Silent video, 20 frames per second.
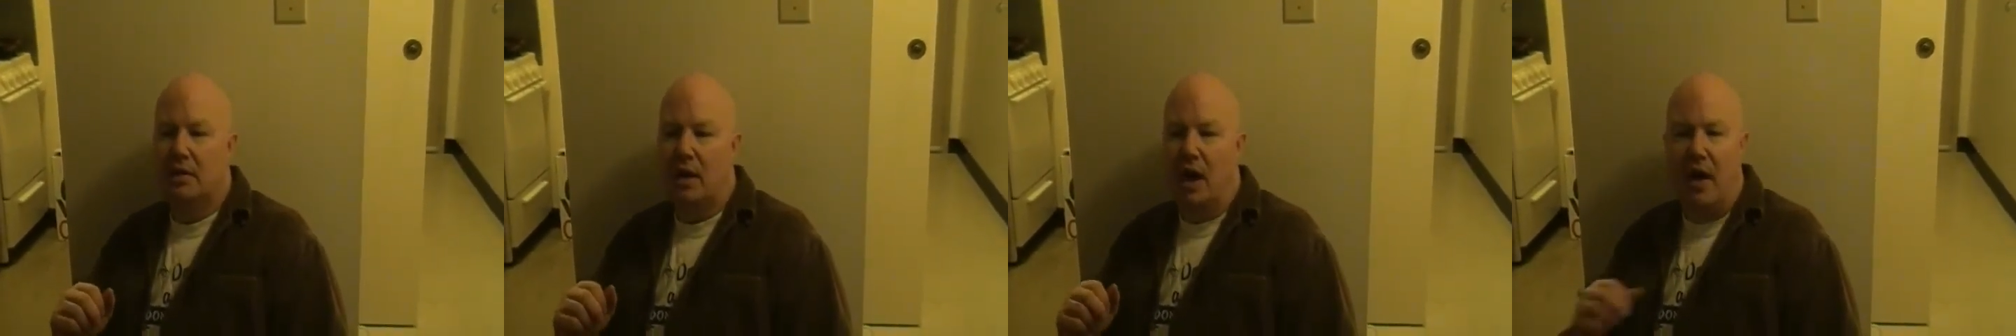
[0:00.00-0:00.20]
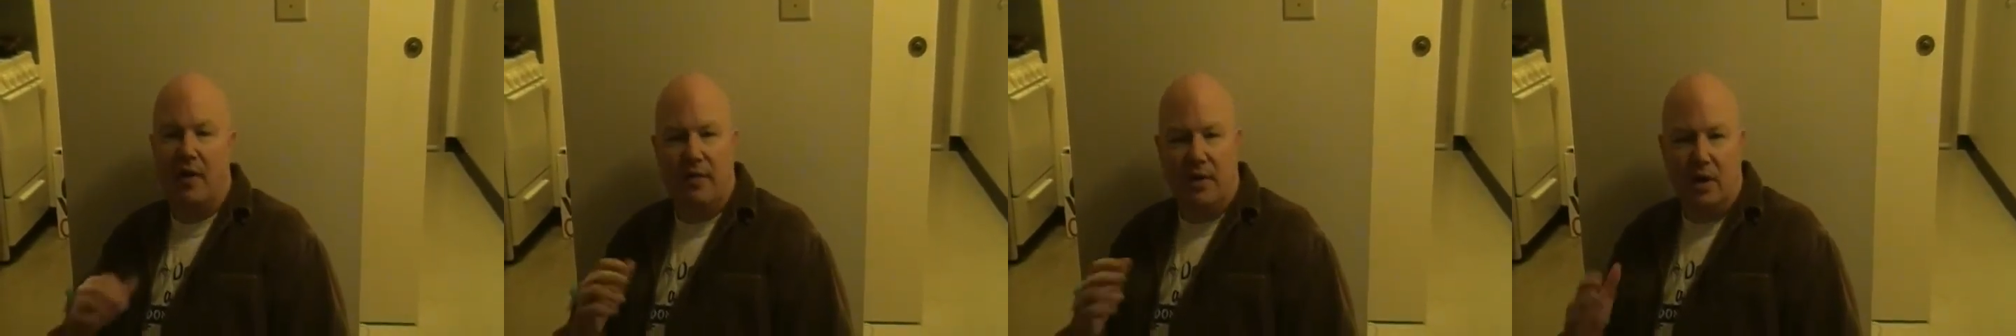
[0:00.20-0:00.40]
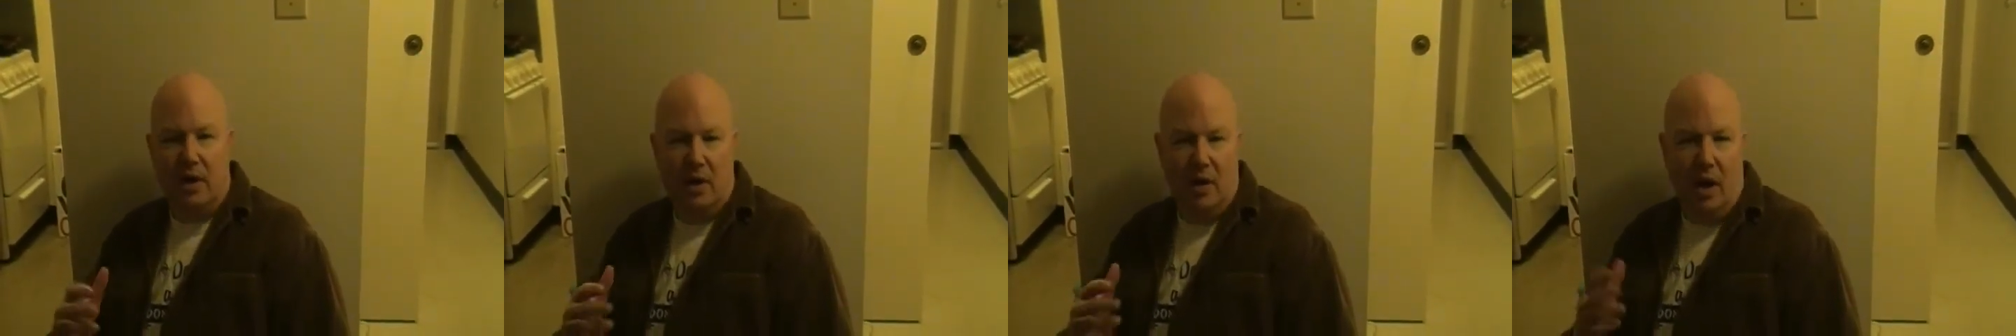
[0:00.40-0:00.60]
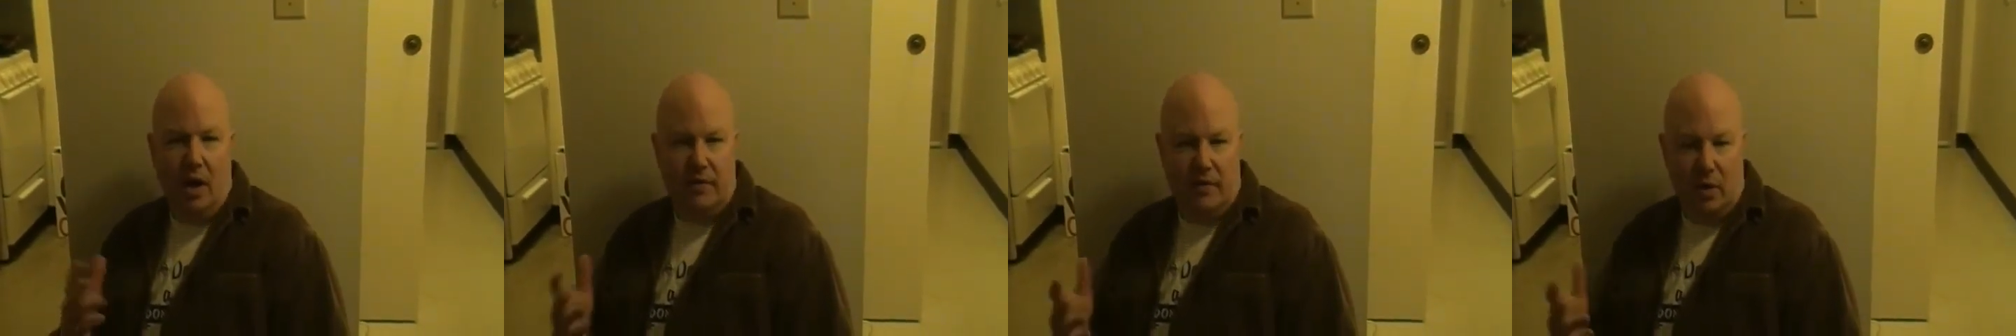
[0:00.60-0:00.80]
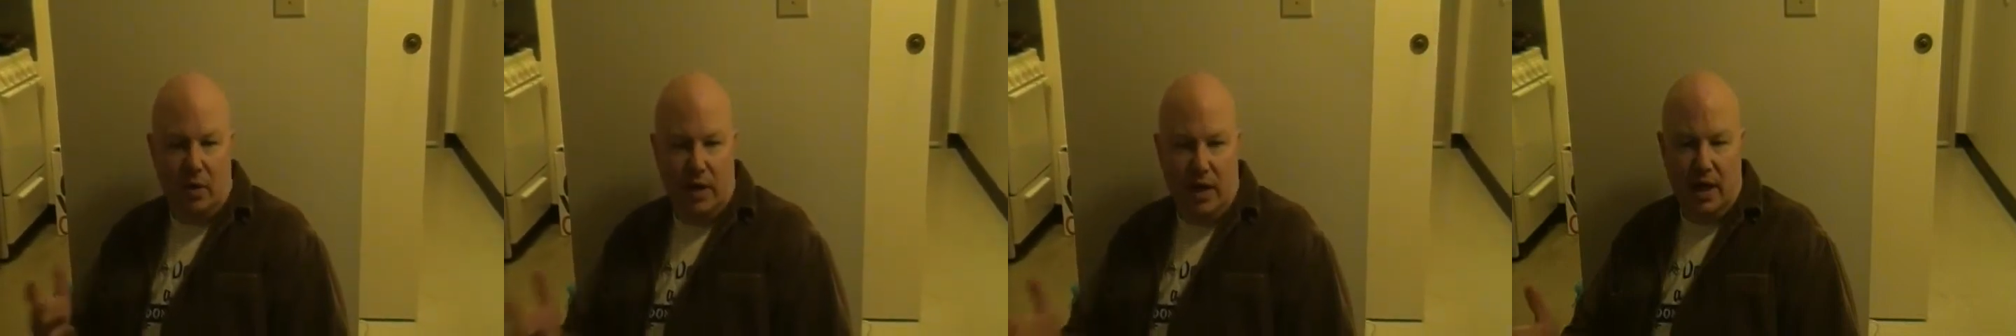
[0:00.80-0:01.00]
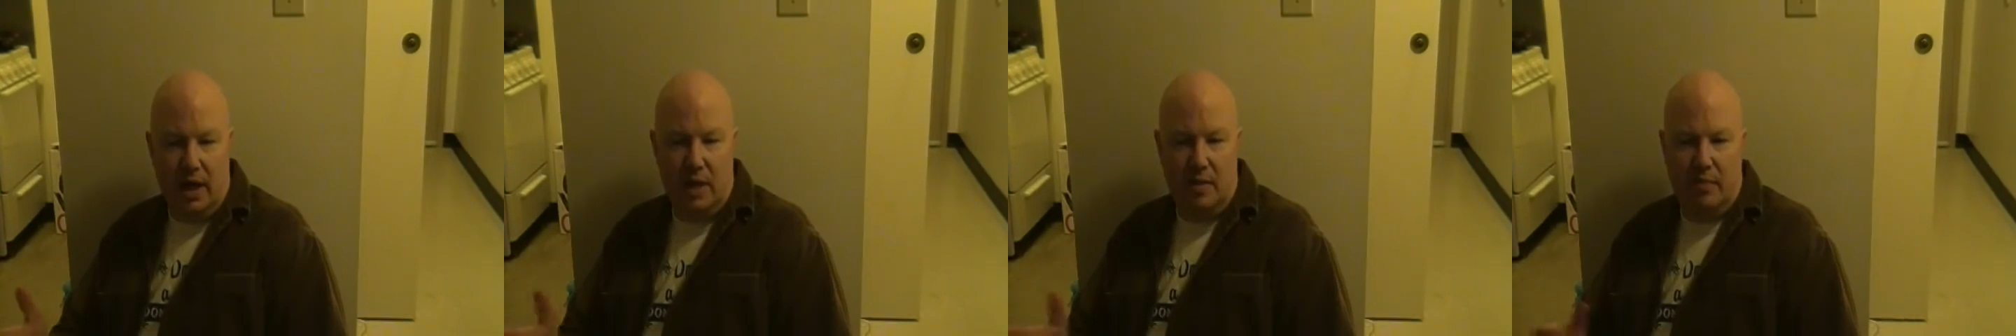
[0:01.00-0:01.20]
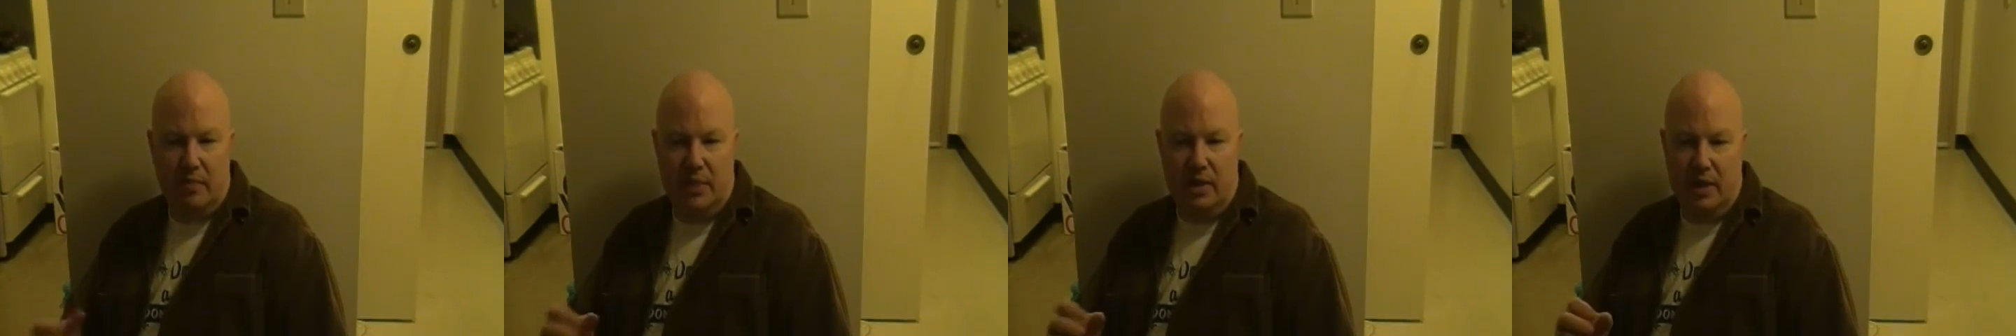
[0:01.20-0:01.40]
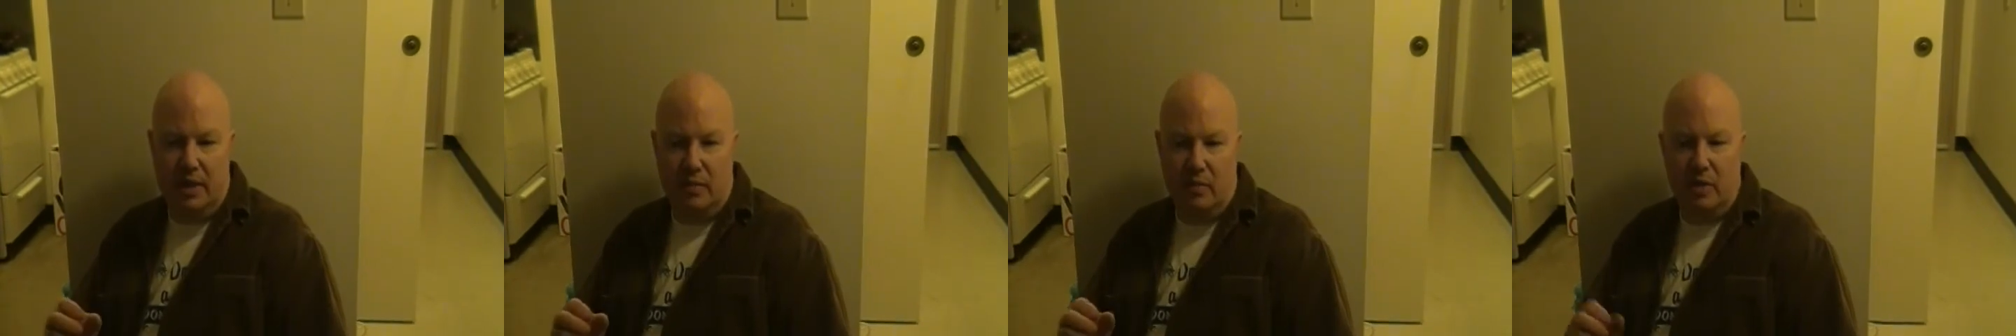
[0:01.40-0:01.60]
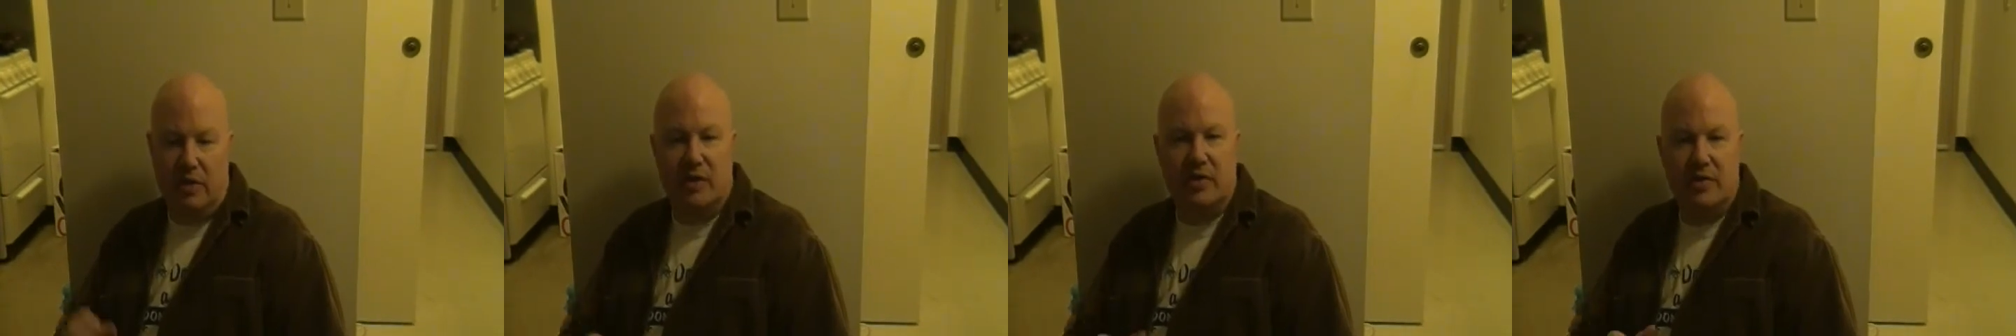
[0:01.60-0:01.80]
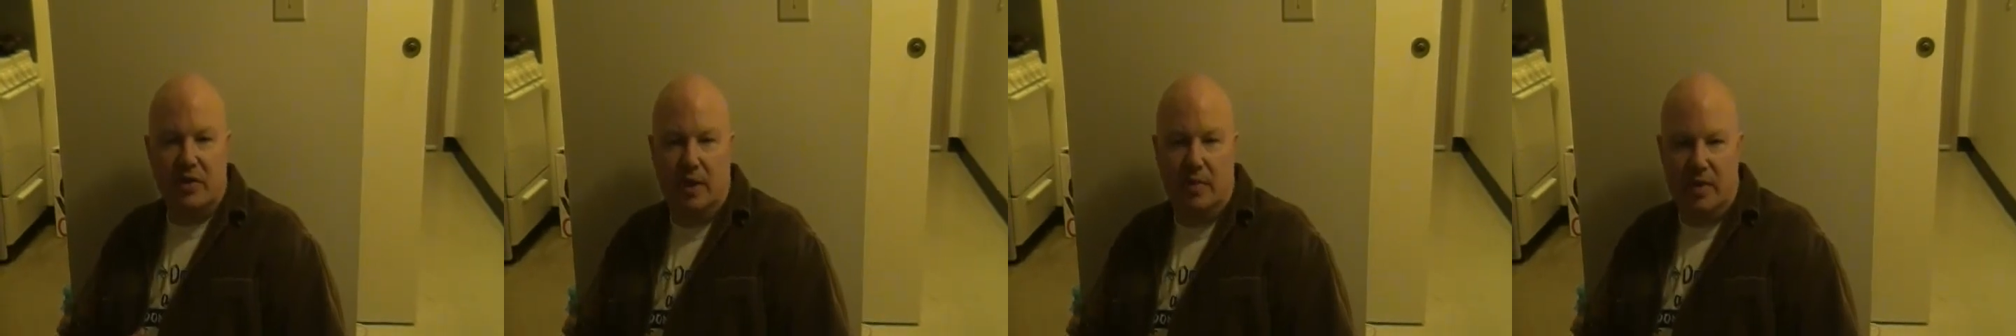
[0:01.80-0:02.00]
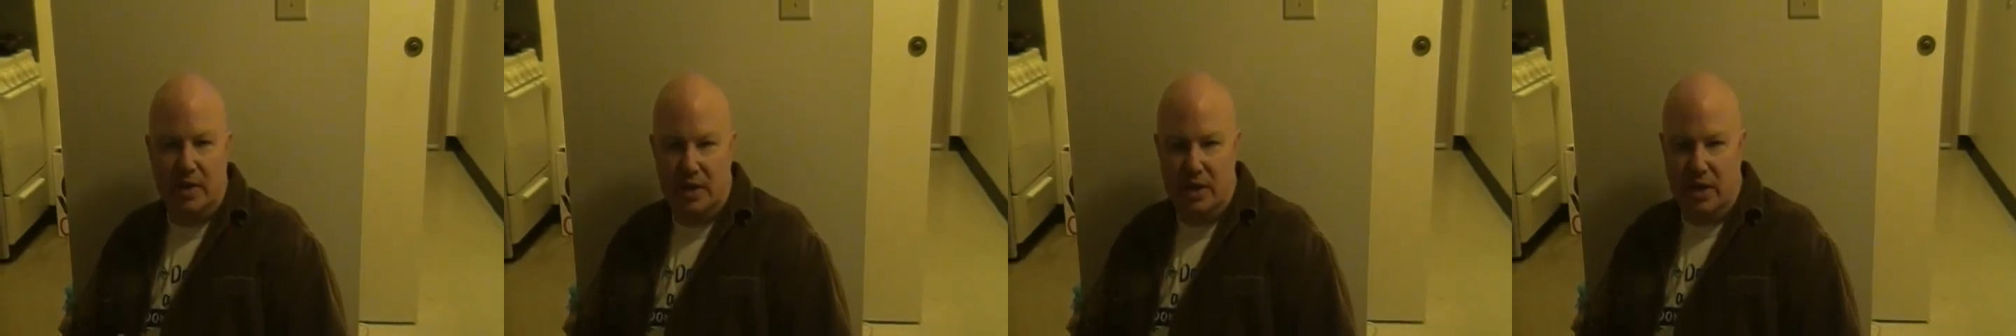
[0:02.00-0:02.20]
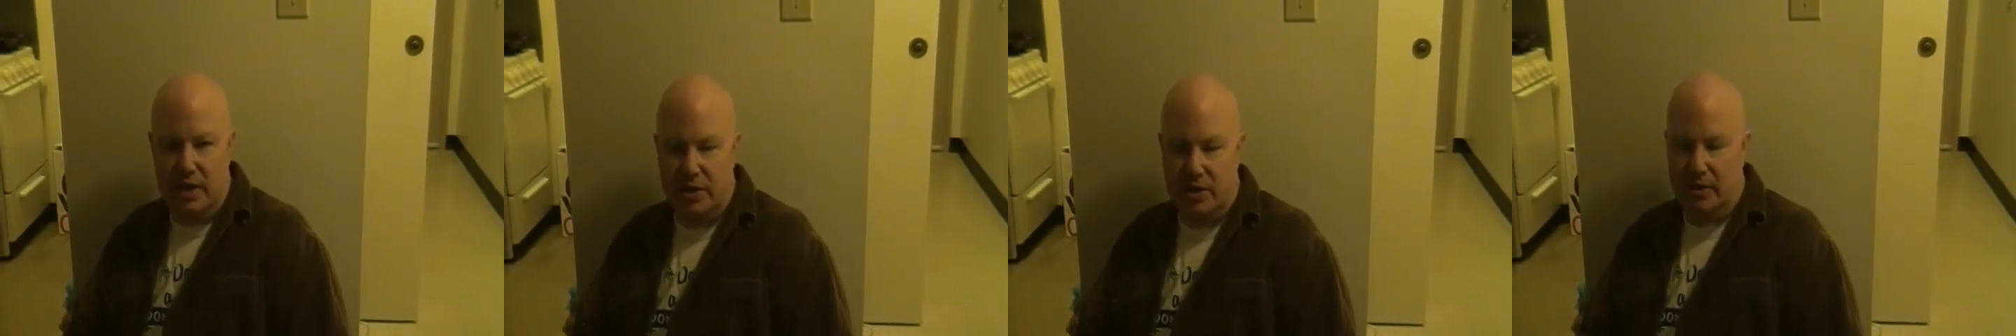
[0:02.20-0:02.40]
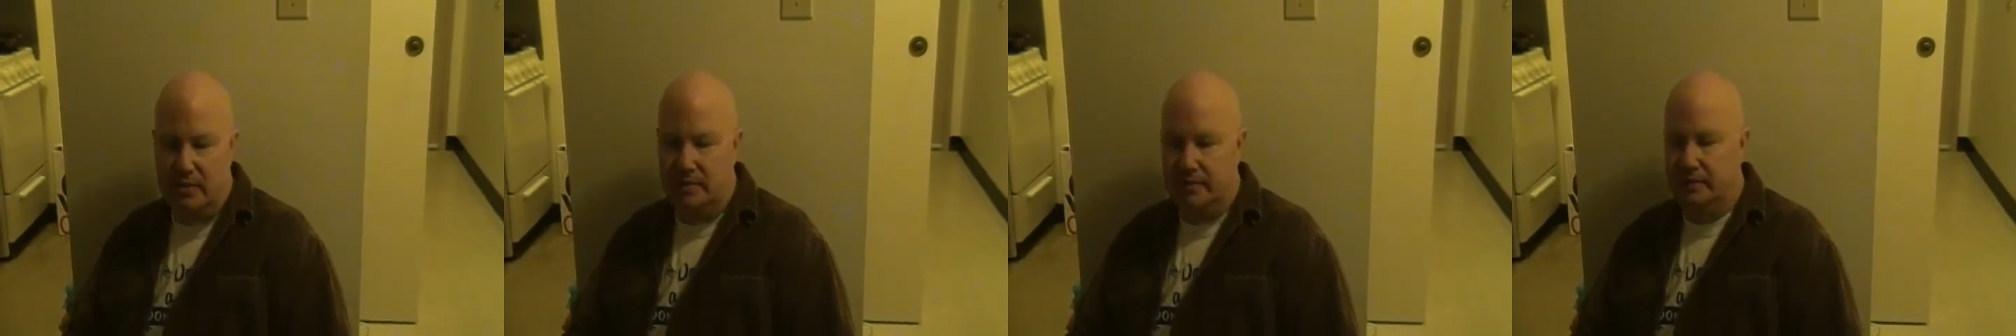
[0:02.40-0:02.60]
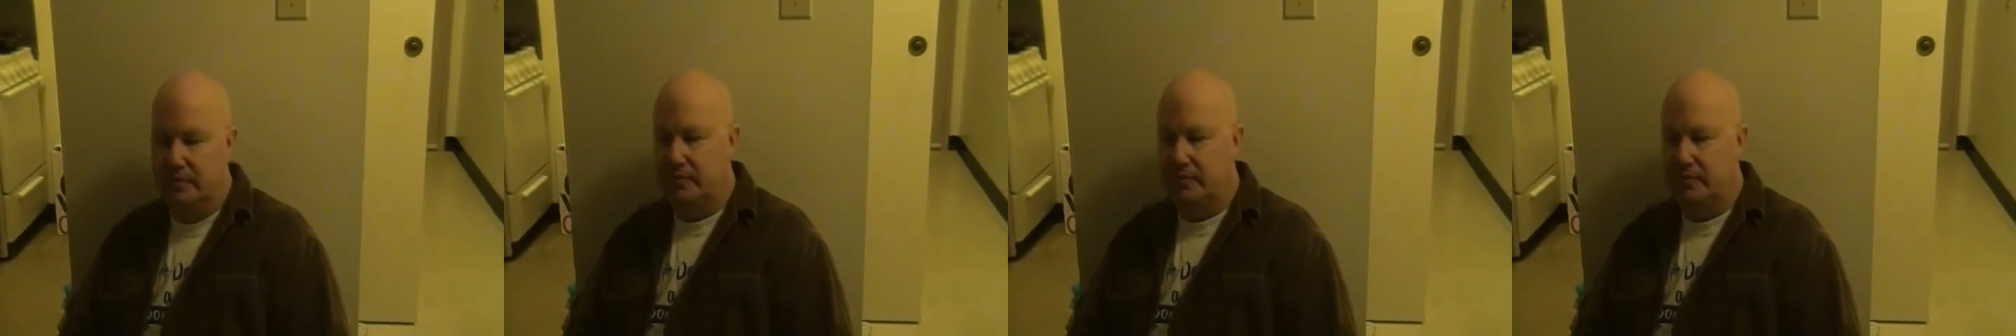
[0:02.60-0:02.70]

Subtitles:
off our head, but with the same intention.